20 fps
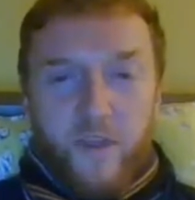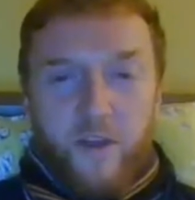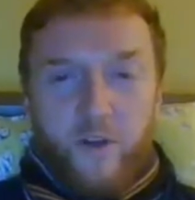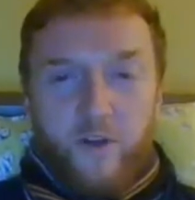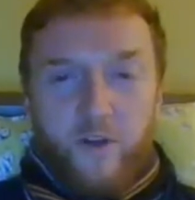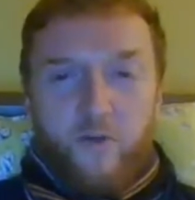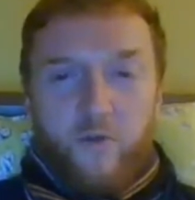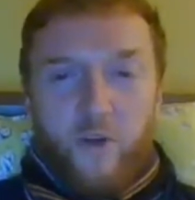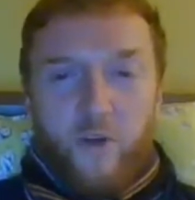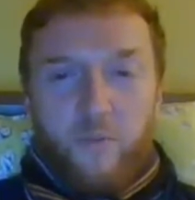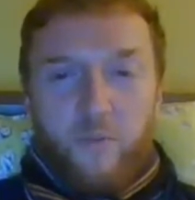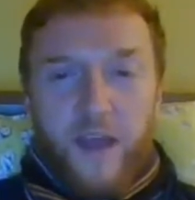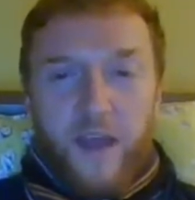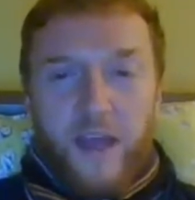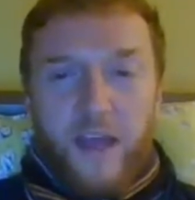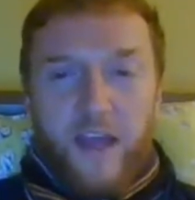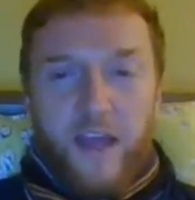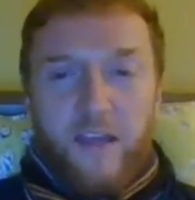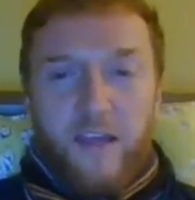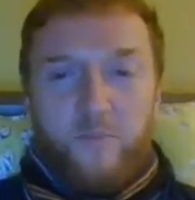A
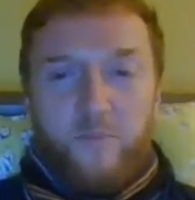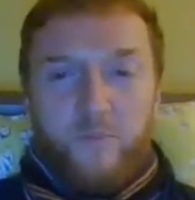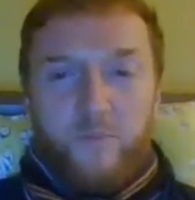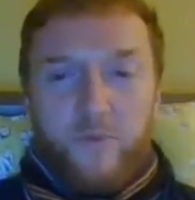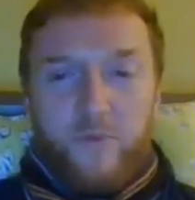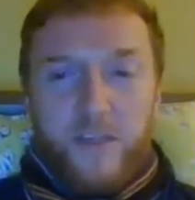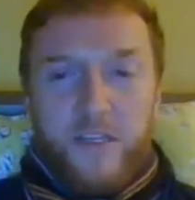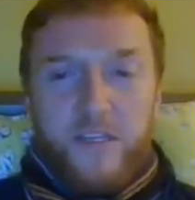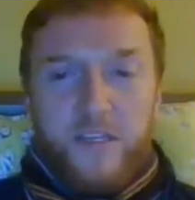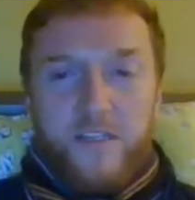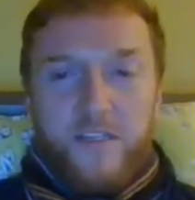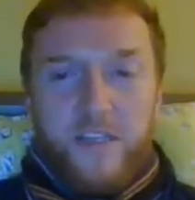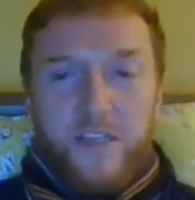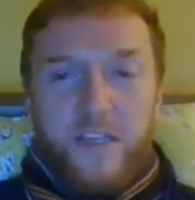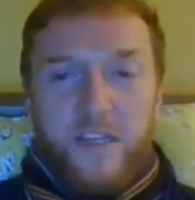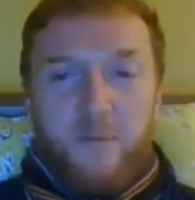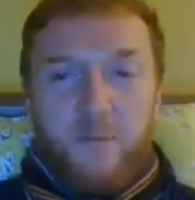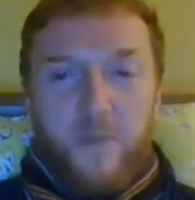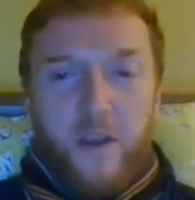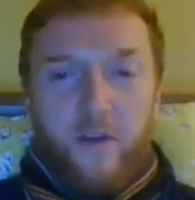crop-haired,
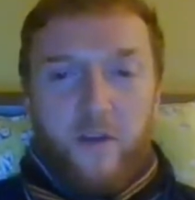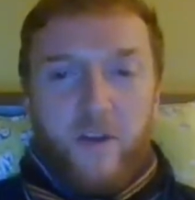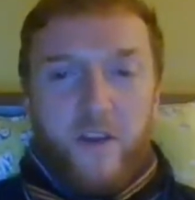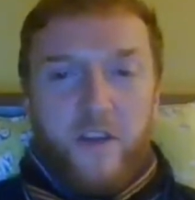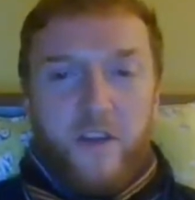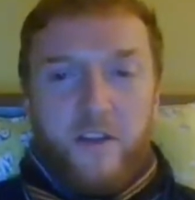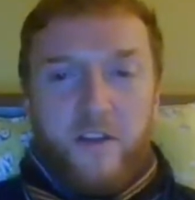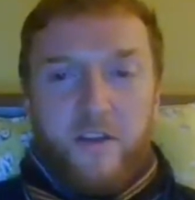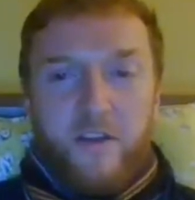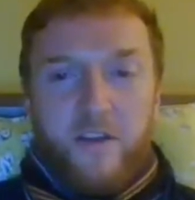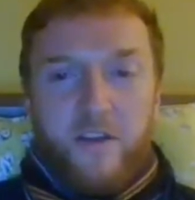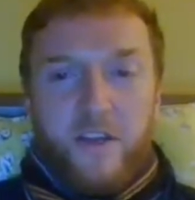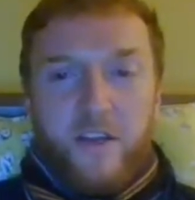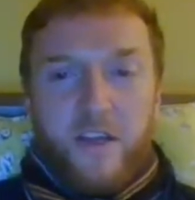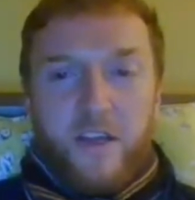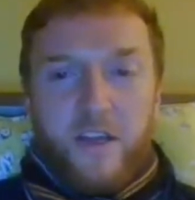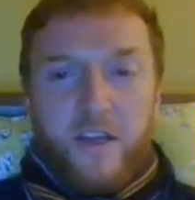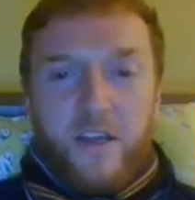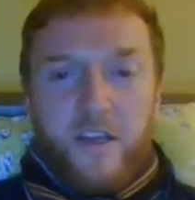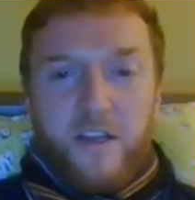breezy American
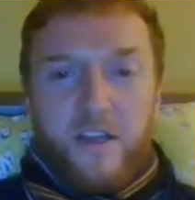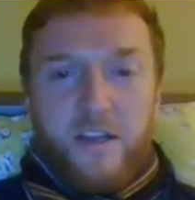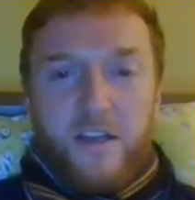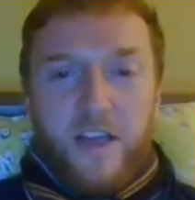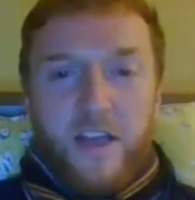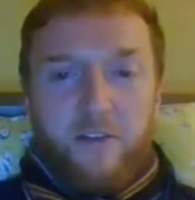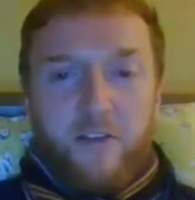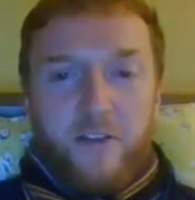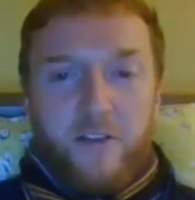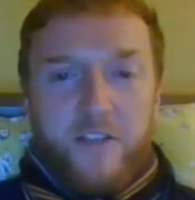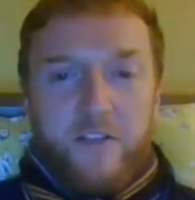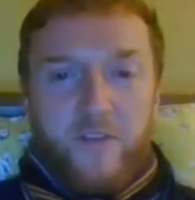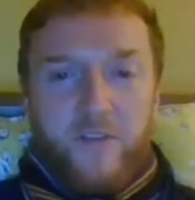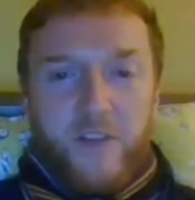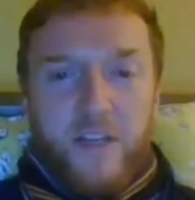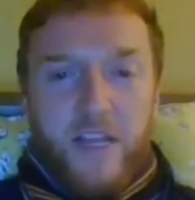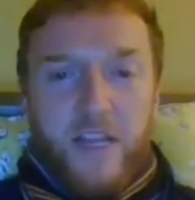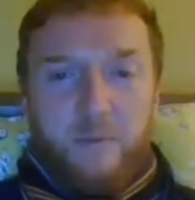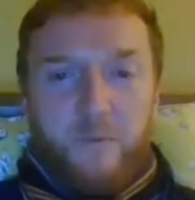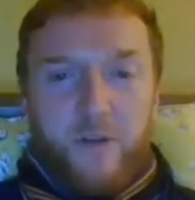in a narrative
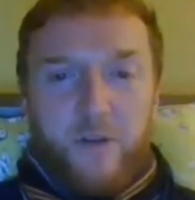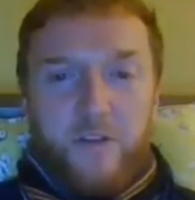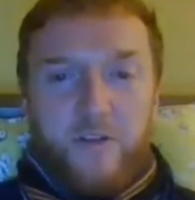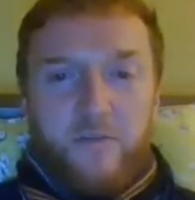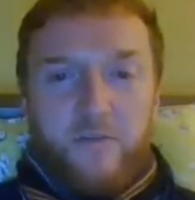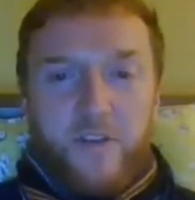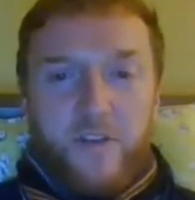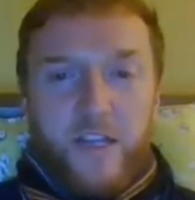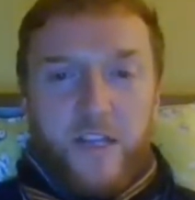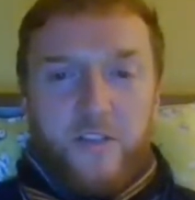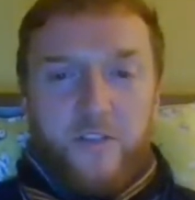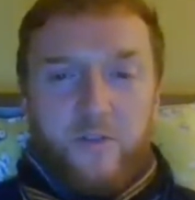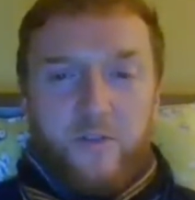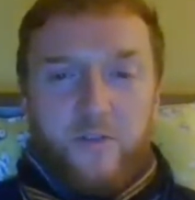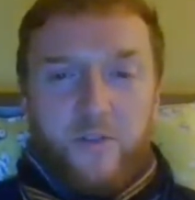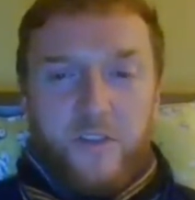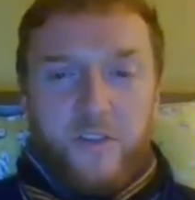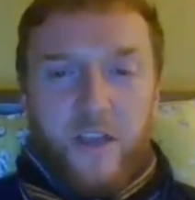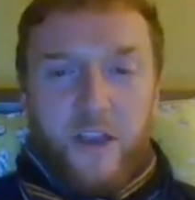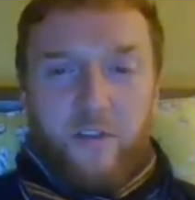enamored of national
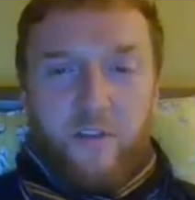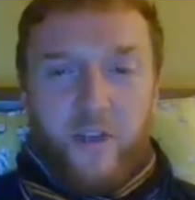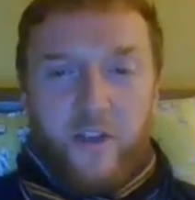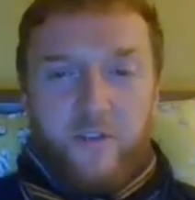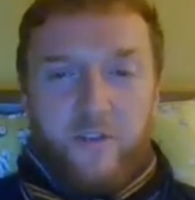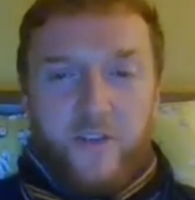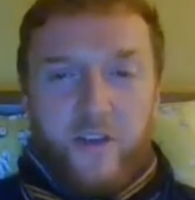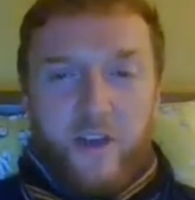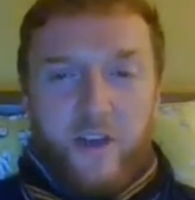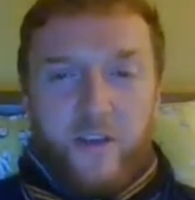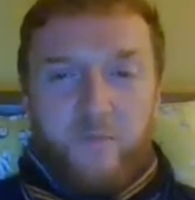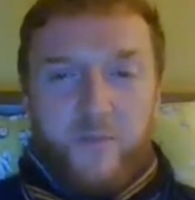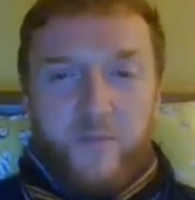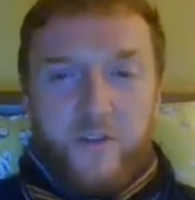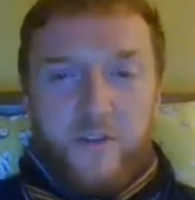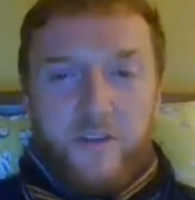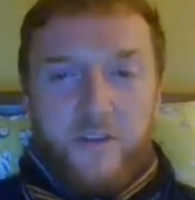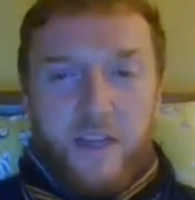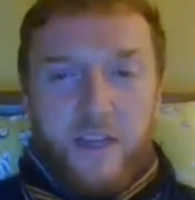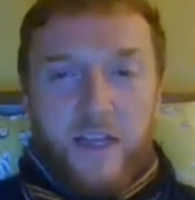
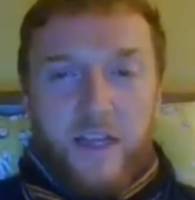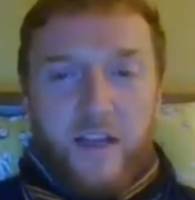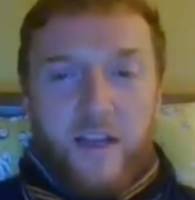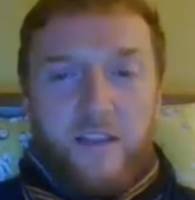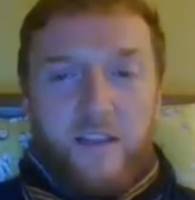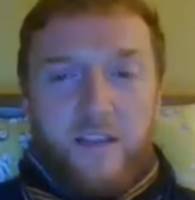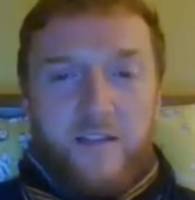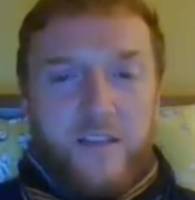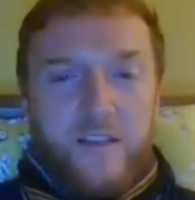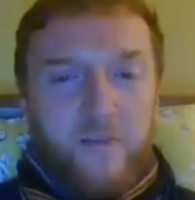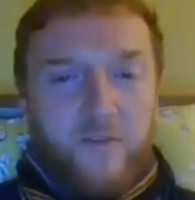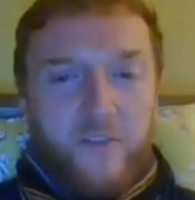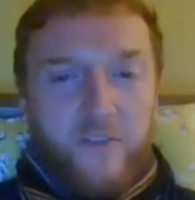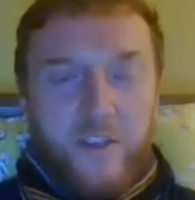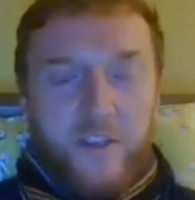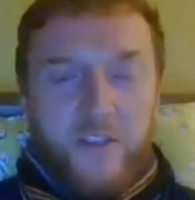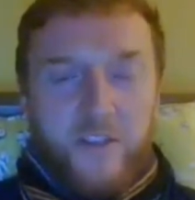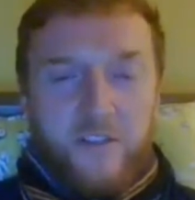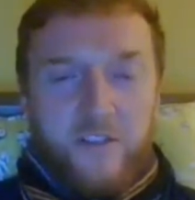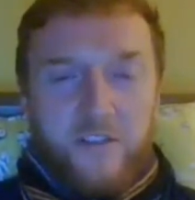stereotypes and the
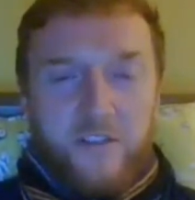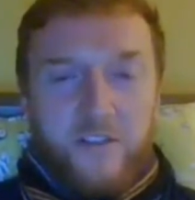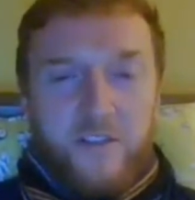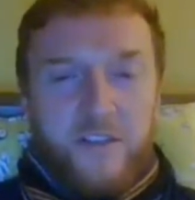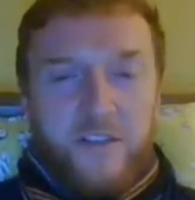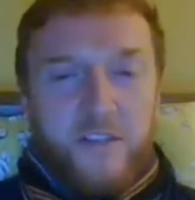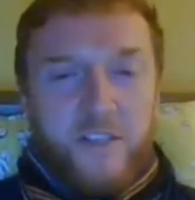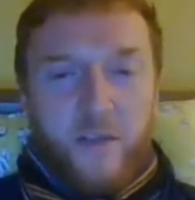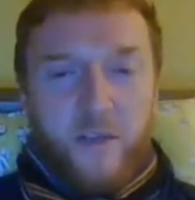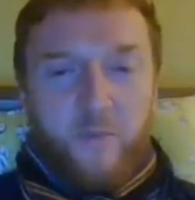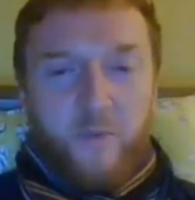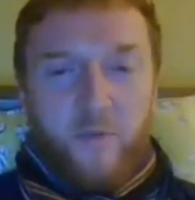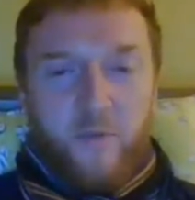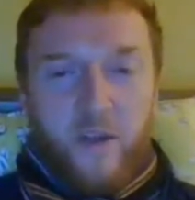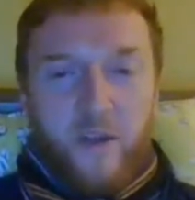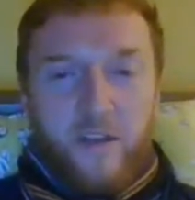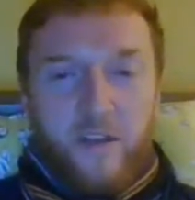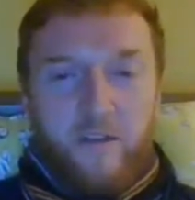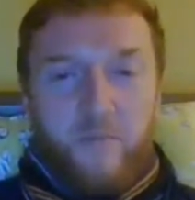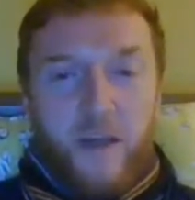definitions that
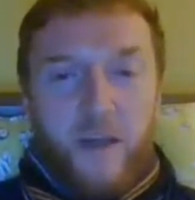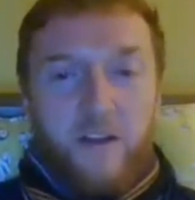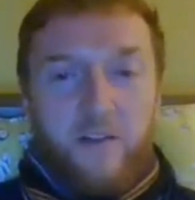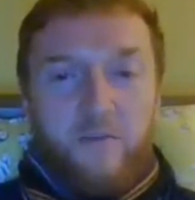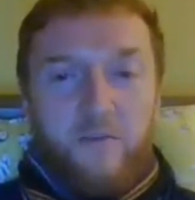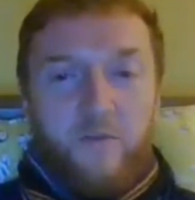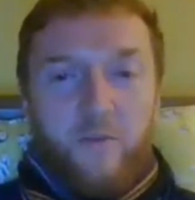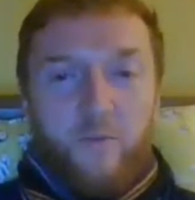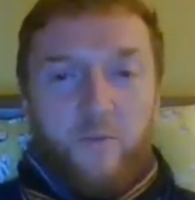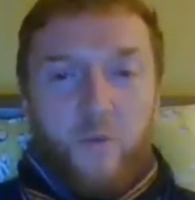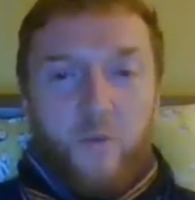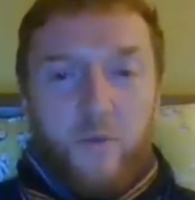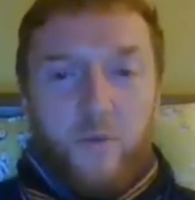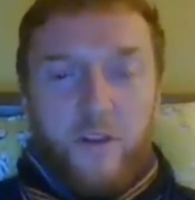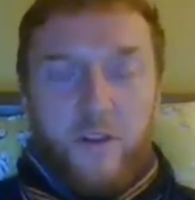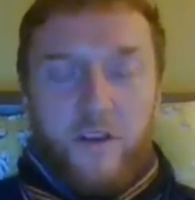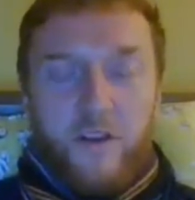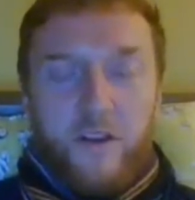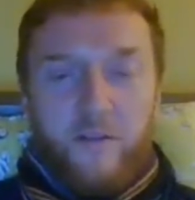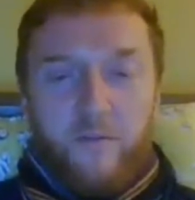separate men from
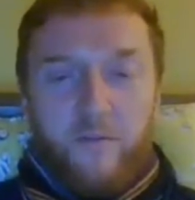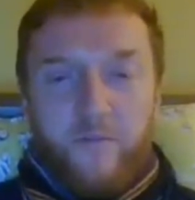women.